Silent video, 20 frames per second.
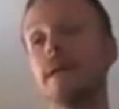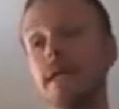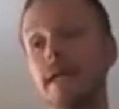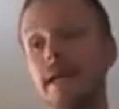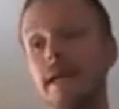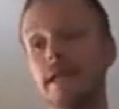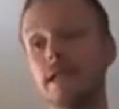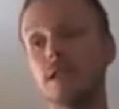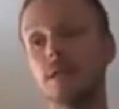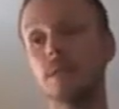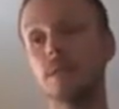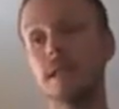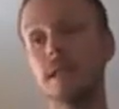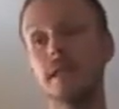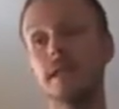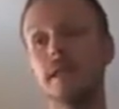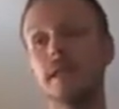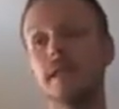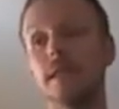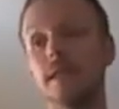
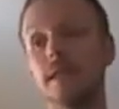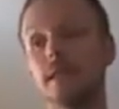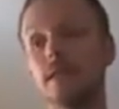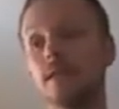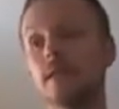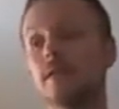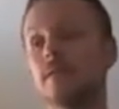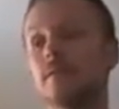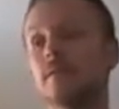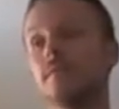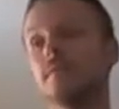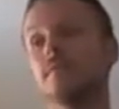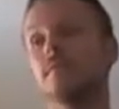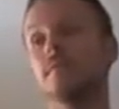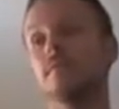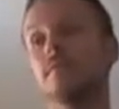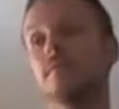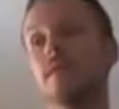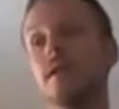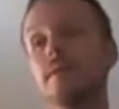PHP,
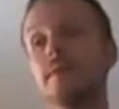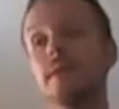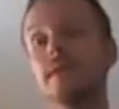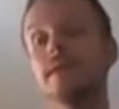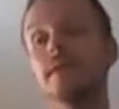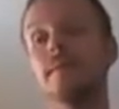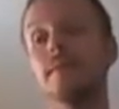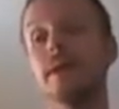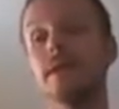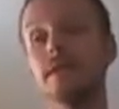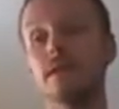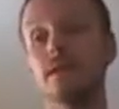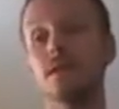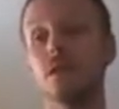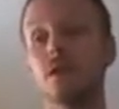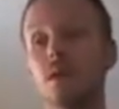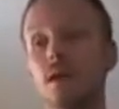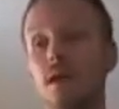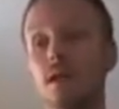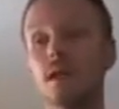maybe some
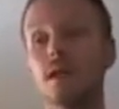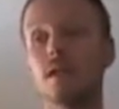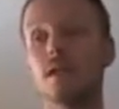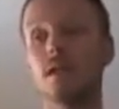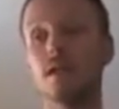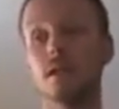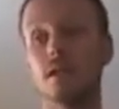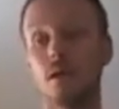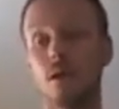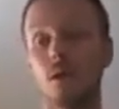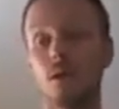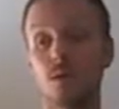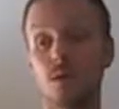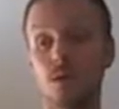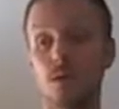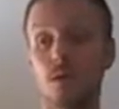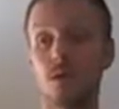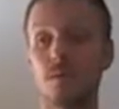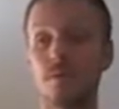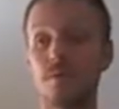SQL
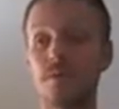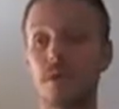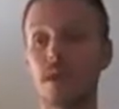also.